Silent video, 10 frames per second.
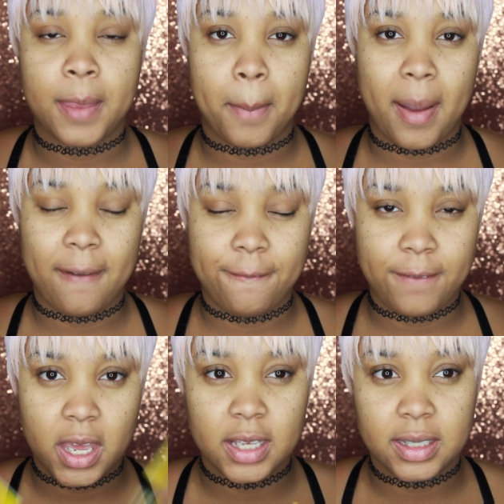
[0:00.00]
my
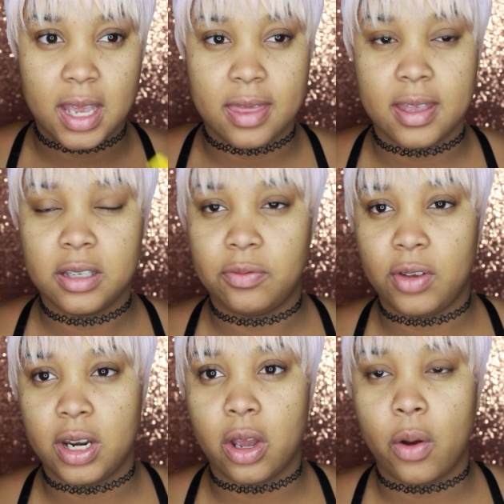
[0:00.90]
face in this
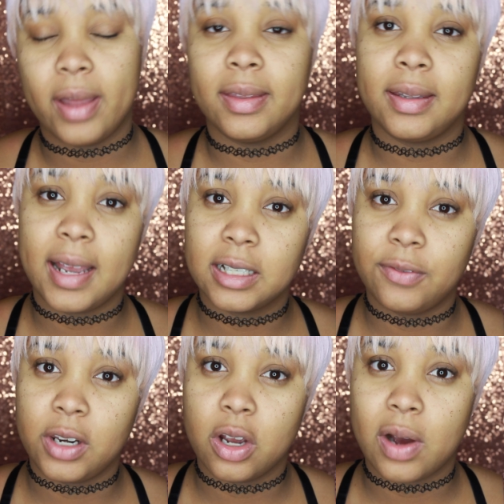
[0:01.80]
video, and the next
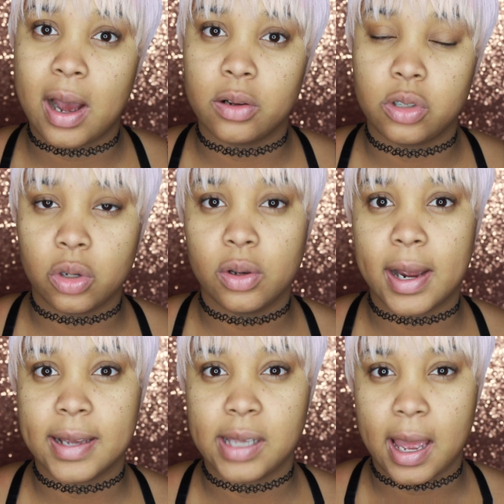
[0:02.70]
video I'll show you
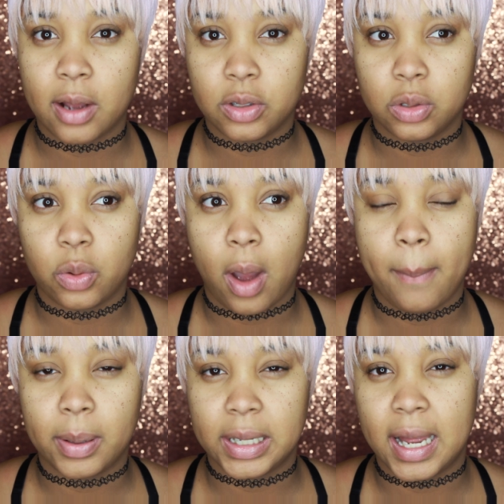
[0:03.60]
guys how to
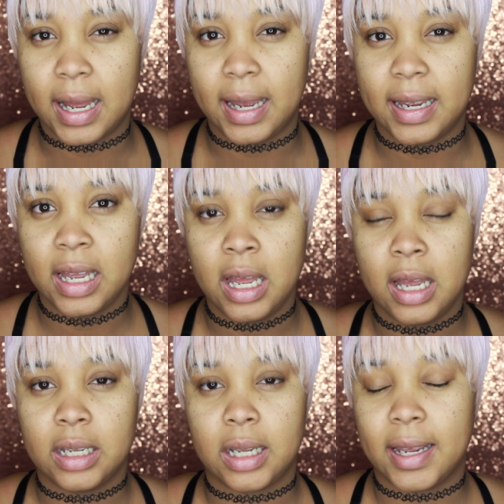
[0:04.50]
apply
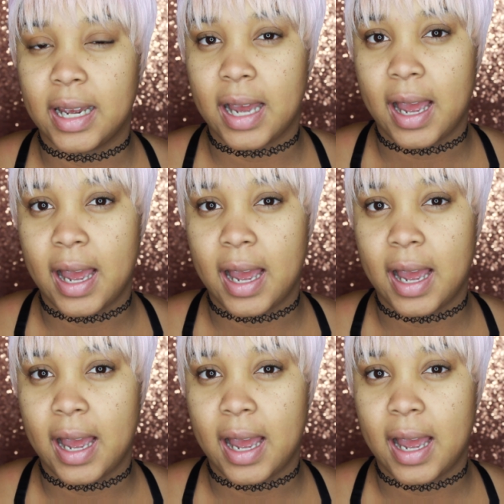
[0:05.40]
like